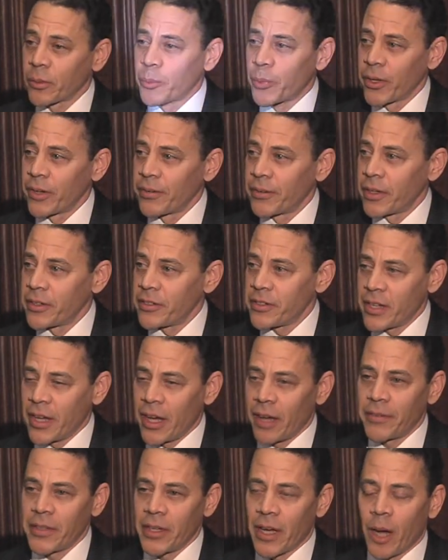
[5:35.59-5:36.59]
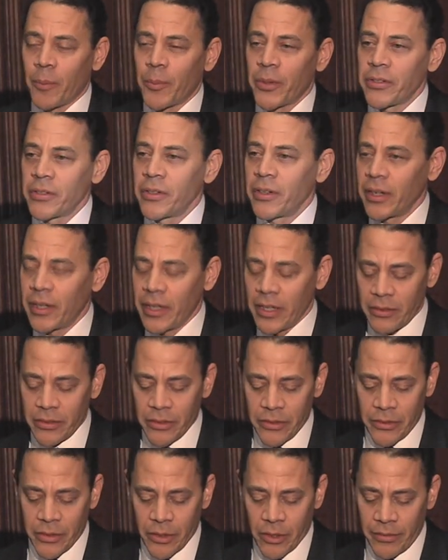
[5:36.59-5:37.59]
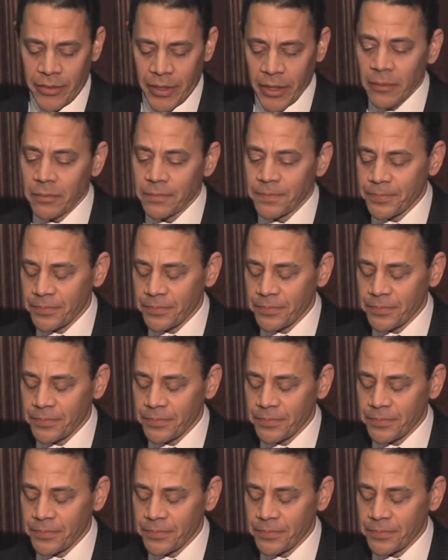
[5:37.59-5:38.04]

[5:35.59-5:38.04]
privileged to have the opportunity to serve in.